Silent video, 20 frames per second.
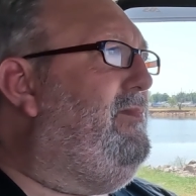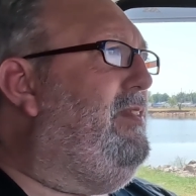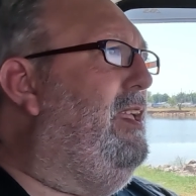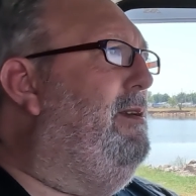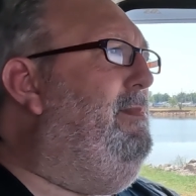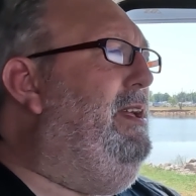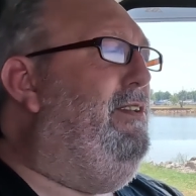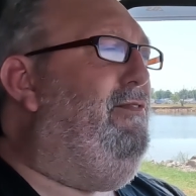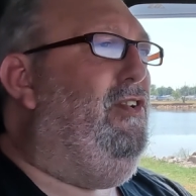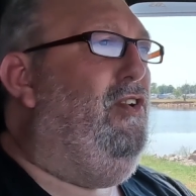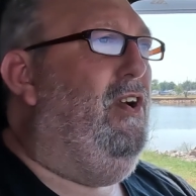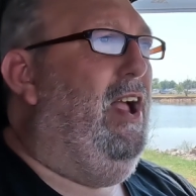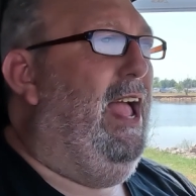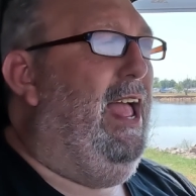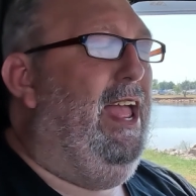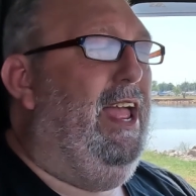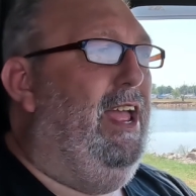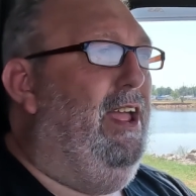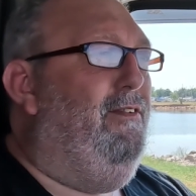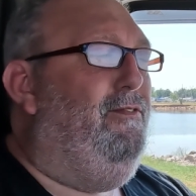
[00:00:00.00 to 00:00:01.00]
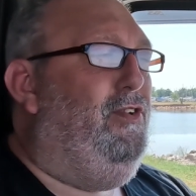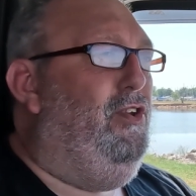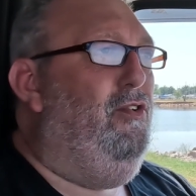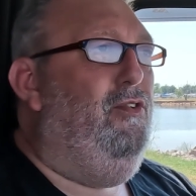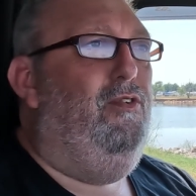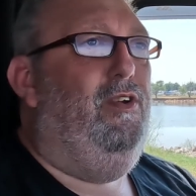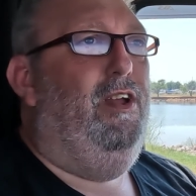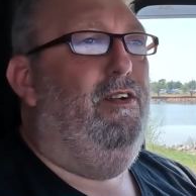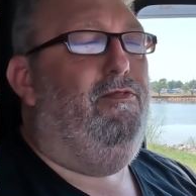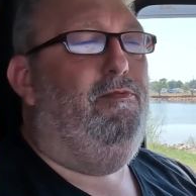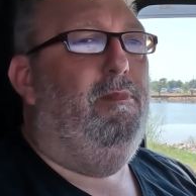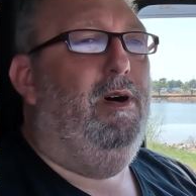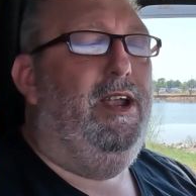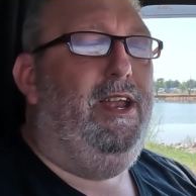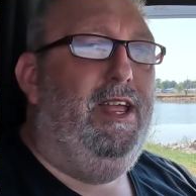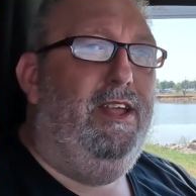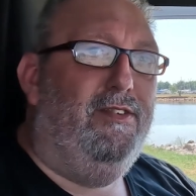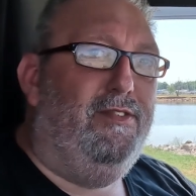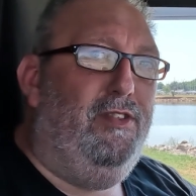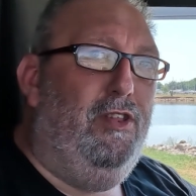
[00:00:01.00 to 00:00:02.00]
I mean, if
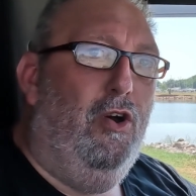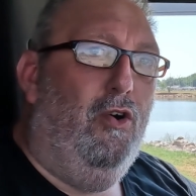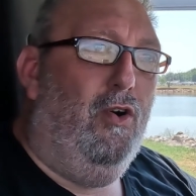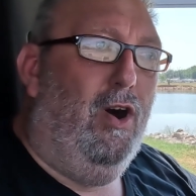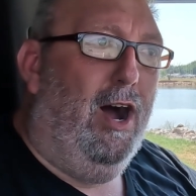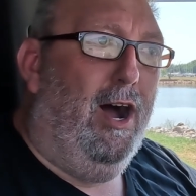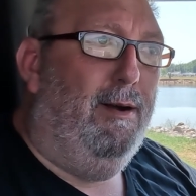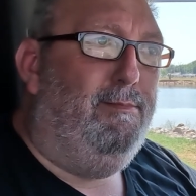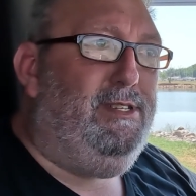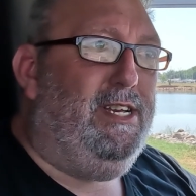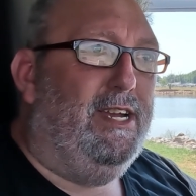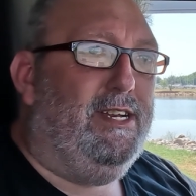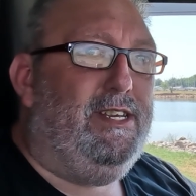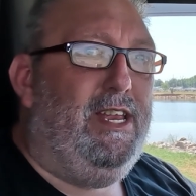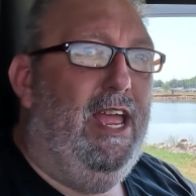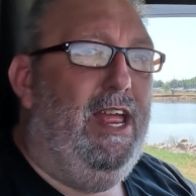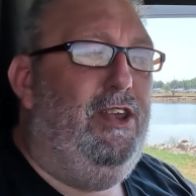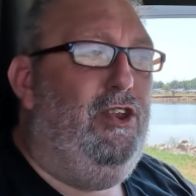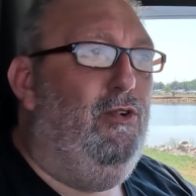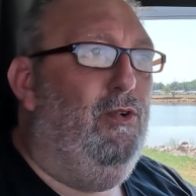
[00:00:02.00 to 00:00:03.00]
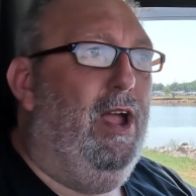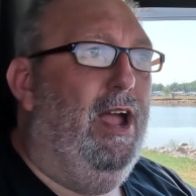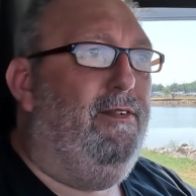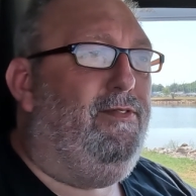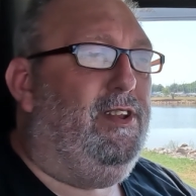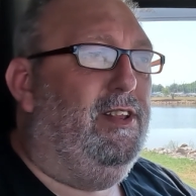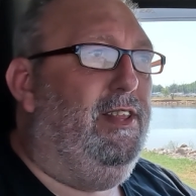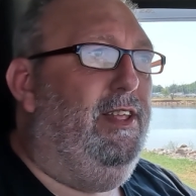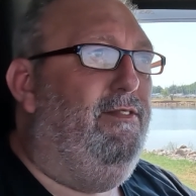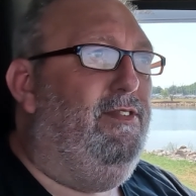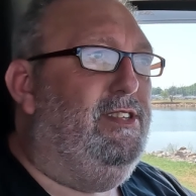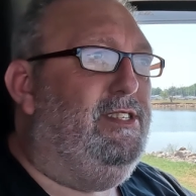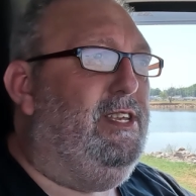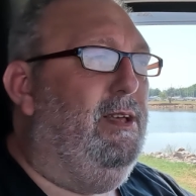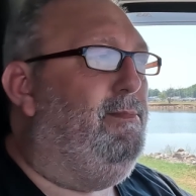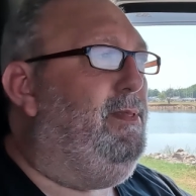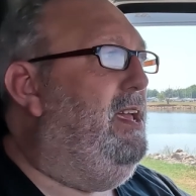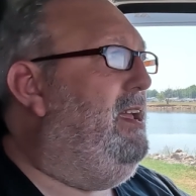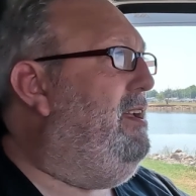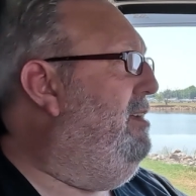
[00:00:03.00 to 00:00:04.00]
money is no object and you have to live in
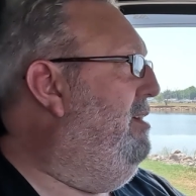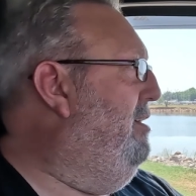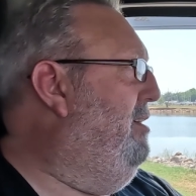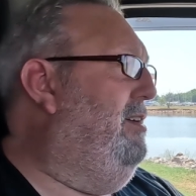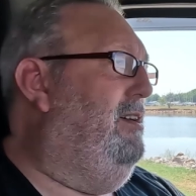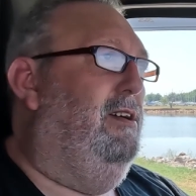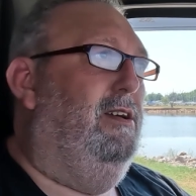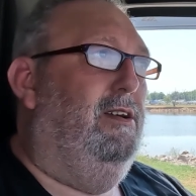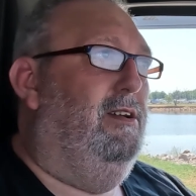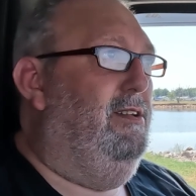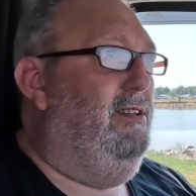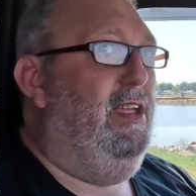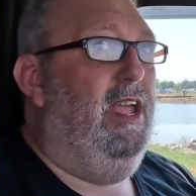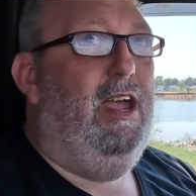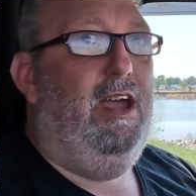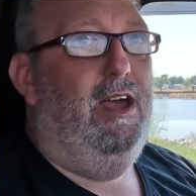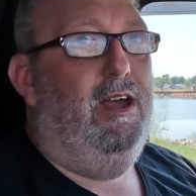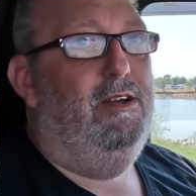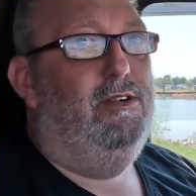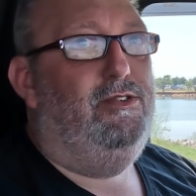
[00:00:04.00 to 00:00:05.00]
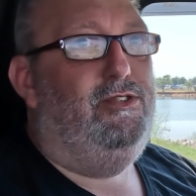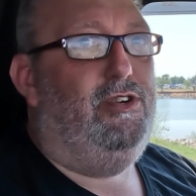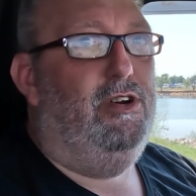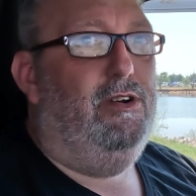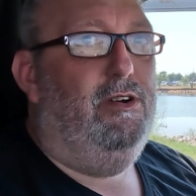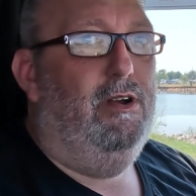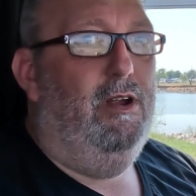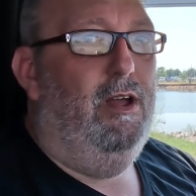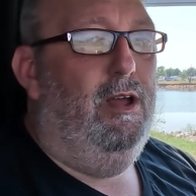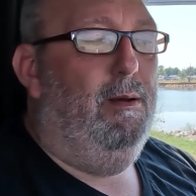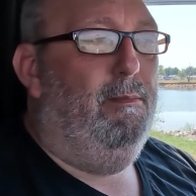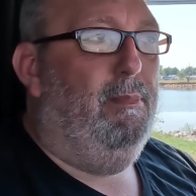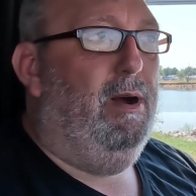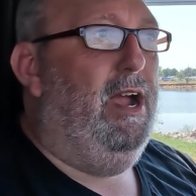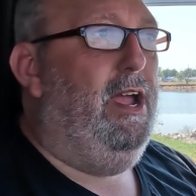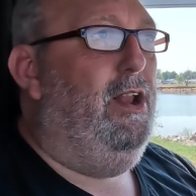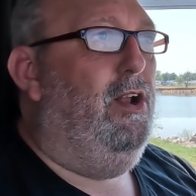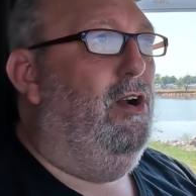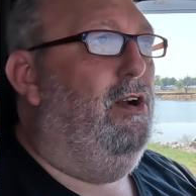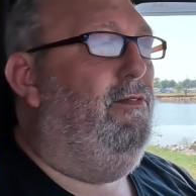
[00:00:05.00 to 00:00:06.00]
something, yeah, sure,
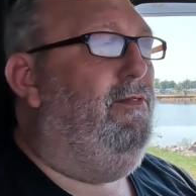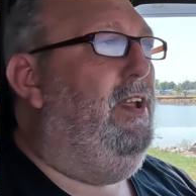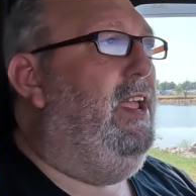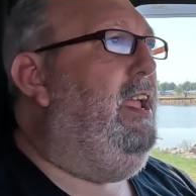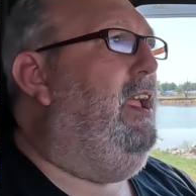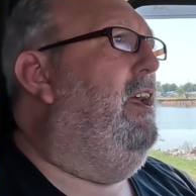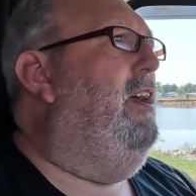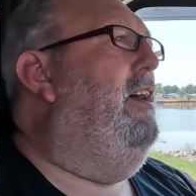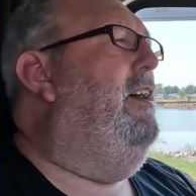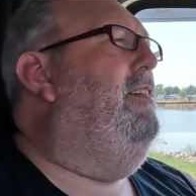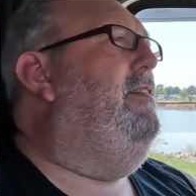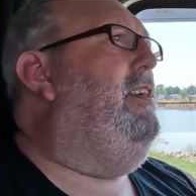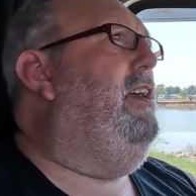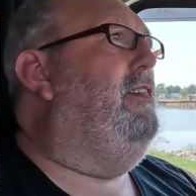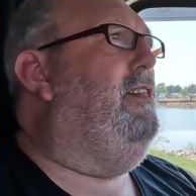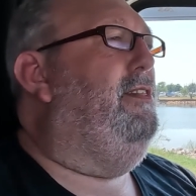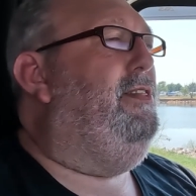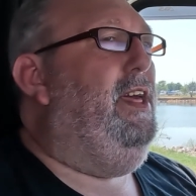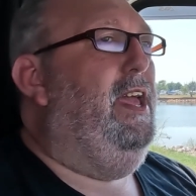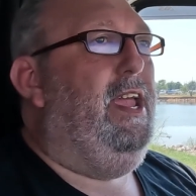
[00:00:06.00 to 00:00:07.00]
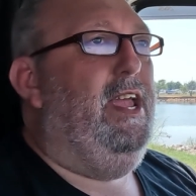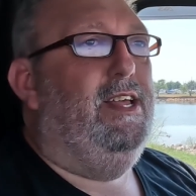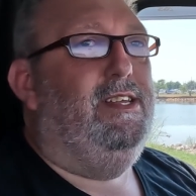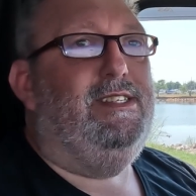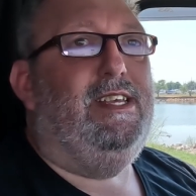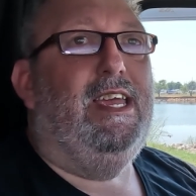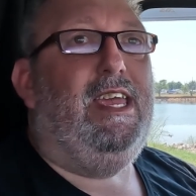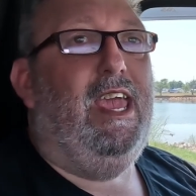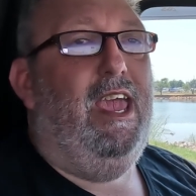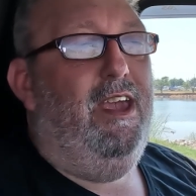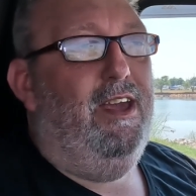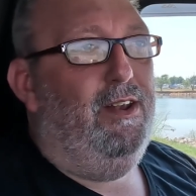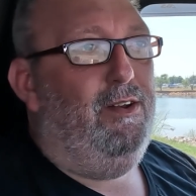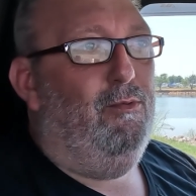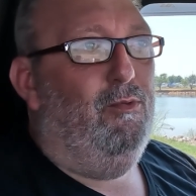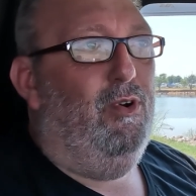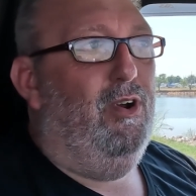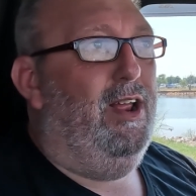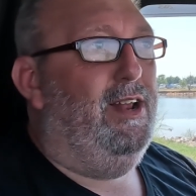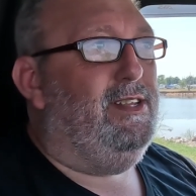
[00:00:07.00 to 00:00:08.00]
buy an RV. The other thing is, again,
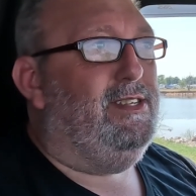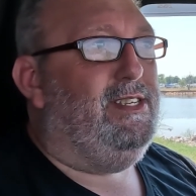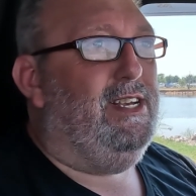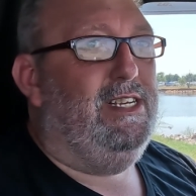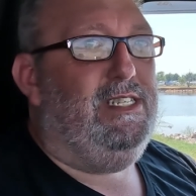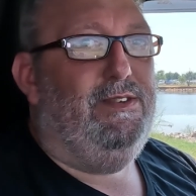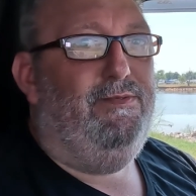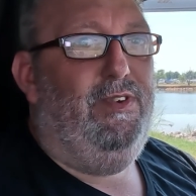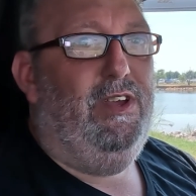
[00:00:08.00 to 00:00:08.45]
we're at a size of